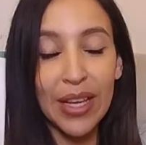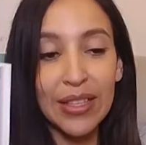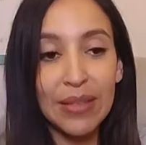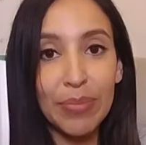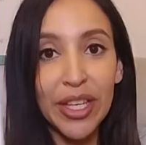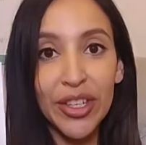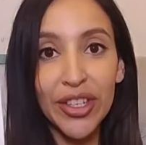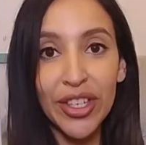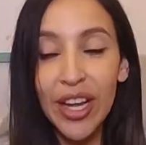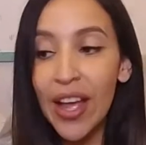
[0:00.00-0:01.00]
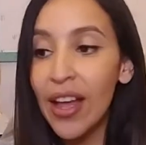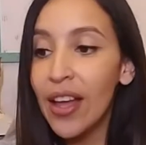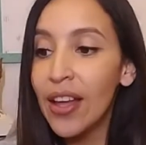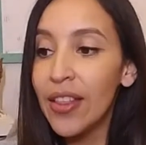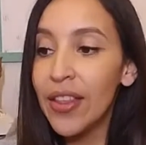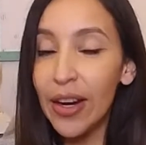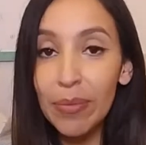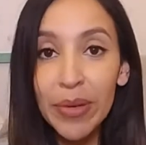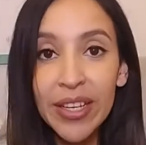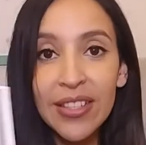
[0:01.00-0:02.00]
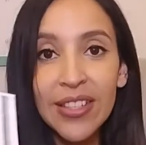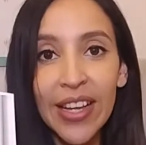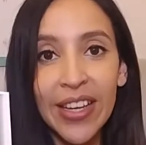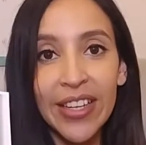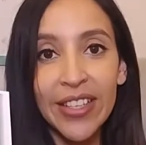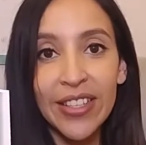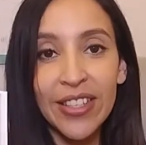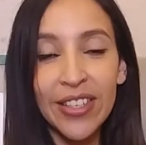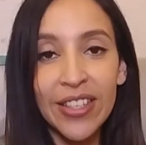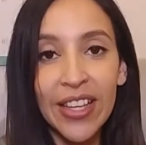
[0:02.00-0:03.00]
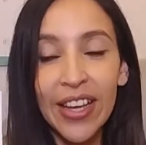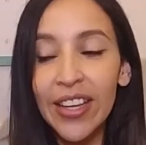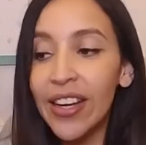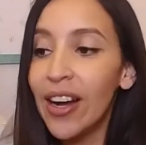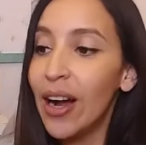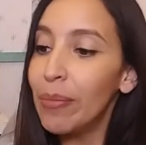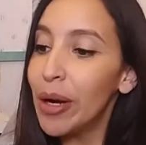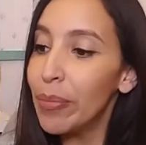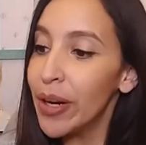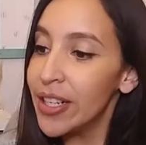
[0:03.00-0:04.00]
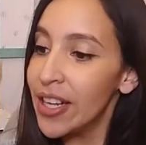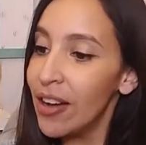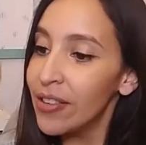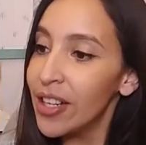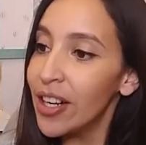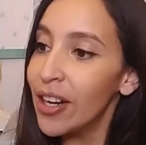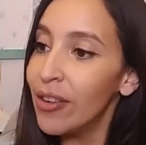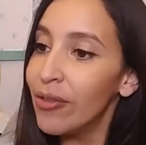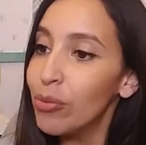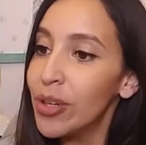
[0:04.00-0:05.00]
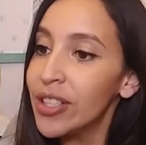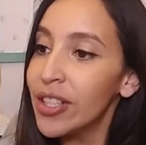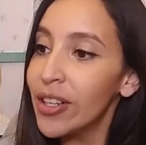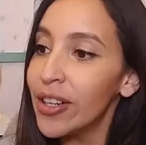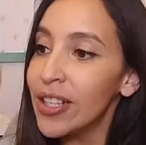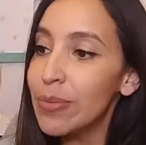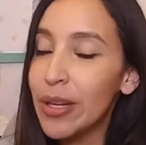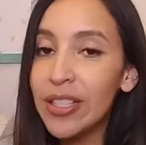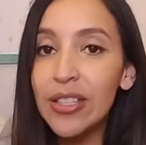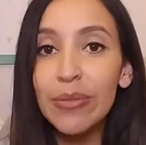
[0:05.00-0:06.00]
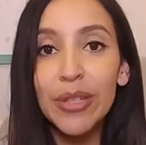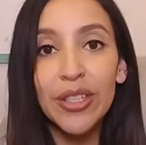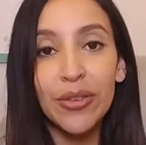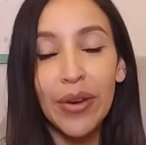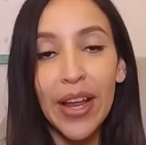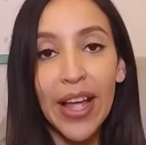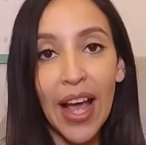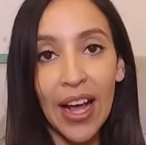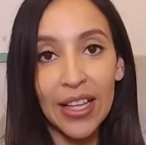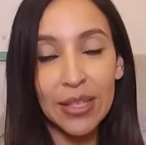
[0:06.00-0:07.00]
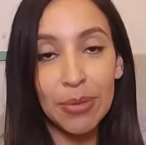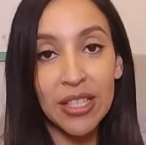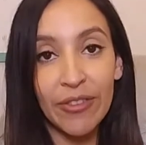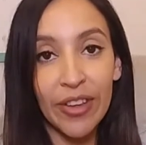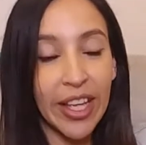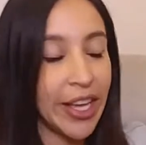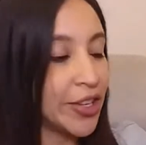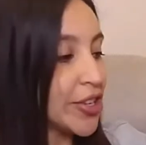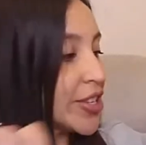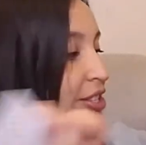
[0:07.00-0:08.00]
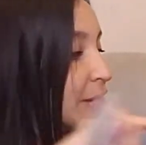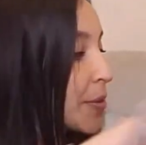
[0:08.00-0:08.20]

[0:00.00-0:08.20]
speech therapist, and it's just like a breakdown of what they're expected to be doing at specific ages.